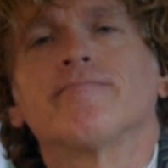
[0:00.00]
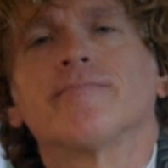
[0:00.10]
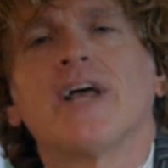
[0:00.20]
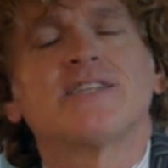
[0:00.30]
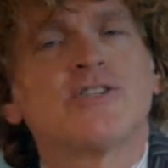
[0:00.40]

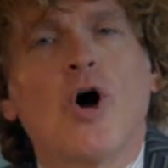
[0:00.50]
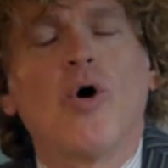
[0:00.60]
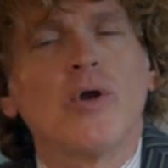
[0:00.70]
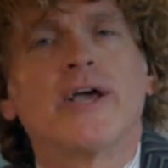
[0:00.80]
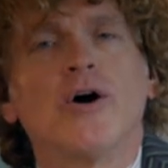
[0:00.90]
that's the
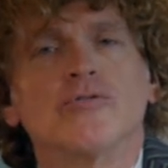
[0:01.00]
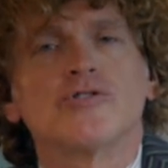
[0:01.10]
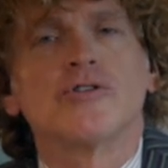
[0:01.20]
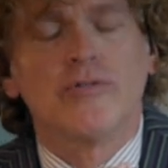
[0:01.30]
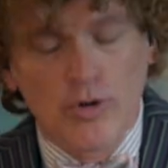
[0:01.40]
Holy
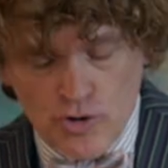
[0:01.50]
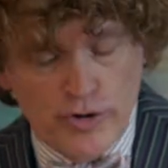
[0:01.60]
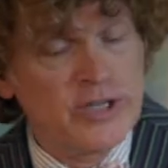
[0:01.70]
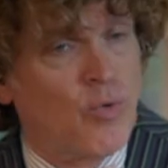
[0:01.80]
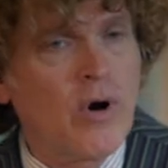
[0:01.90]
Ghost those are
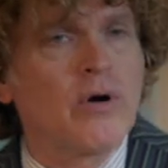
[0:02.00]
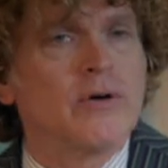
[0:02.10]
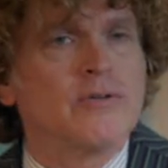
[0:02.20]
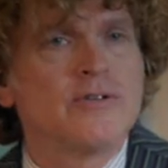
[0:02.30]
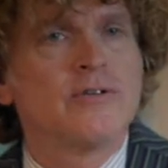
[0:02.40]
his
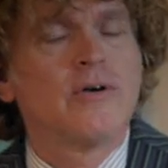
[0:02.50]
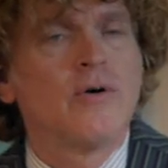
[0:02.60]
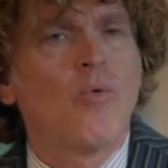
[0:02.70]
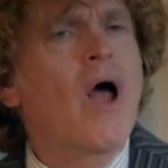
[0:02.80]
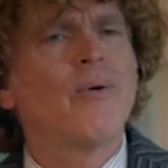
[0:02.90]
words
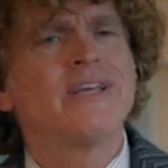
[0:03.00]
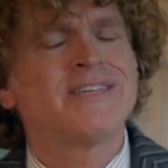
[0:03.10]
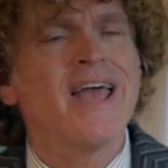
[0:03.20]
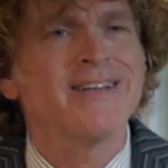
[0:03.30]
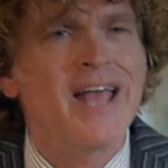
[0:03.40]
why would he
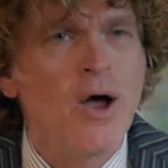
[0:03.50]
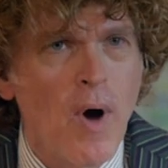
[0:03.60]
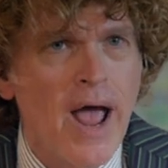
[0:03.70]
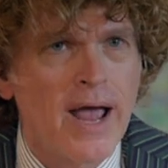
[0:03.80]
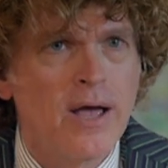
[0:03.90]
say it that
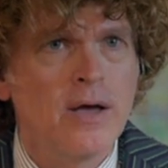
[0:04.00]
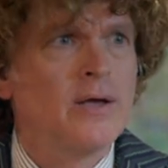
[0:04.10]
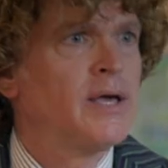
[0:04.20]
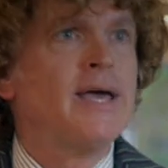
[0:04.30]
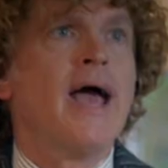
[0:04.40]
way
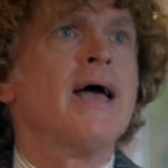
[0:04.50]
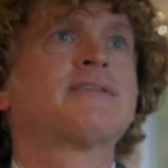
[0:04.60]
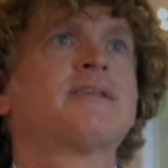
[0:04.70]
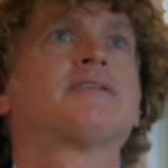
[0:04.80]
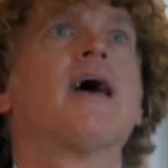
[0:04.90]
he has
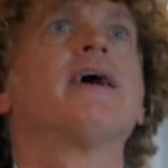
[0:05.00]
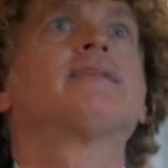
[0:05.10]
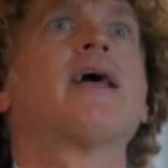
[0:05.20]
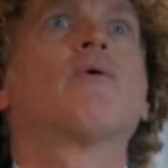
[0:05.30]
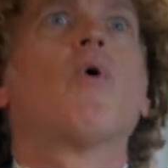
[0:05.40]
to say
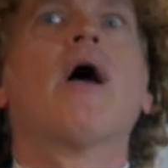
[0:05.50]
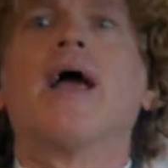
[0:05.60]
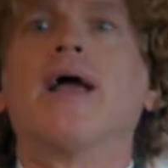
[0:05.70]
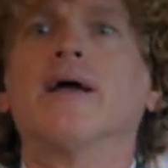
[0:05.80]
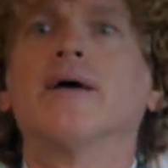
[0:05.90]
it that
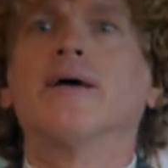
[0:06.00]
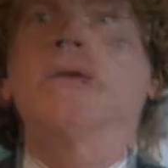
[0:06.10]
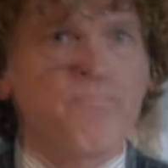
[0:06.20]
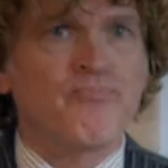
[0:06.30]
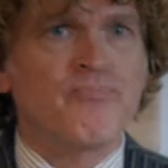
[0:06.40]
way
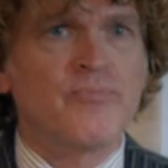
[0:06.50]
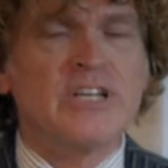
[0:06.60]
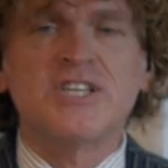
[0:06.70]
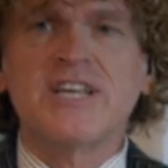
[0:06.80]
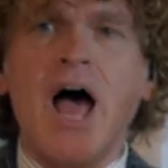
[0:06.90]

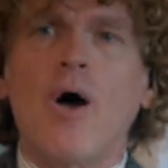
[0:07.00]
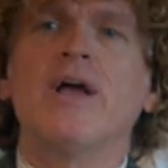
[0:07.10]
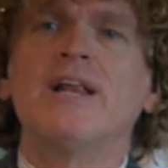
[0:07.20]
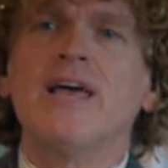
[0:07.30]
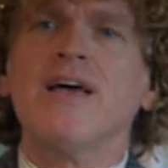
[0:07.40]
this is how
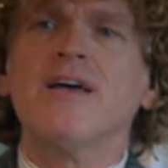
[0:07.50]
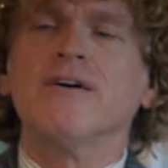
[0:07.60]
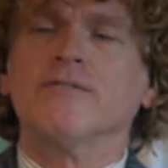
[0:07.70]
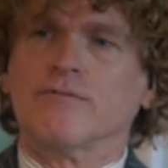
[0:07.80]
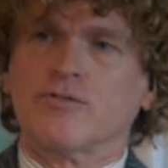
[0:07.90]
he
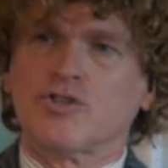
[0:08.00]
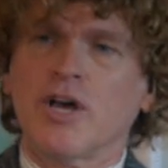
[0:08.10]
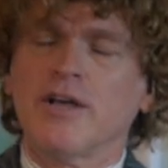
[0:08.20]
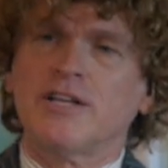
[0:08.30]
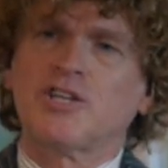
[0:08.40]
lives
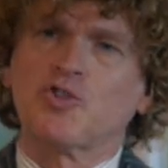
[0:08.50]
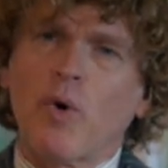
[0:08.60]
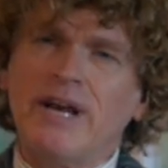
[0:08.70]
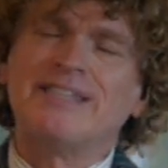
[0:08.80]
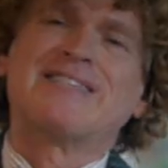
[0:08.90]
this is what he